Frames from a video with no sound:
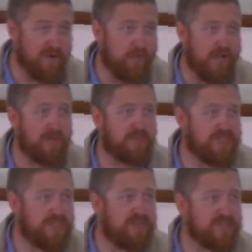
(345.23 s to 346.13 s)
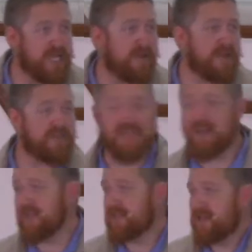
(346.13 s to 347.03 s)
of well preserved chariots in
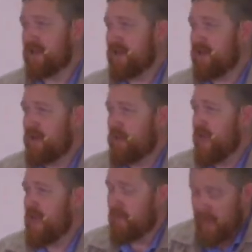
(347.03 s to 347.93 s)
it, so uh, we, we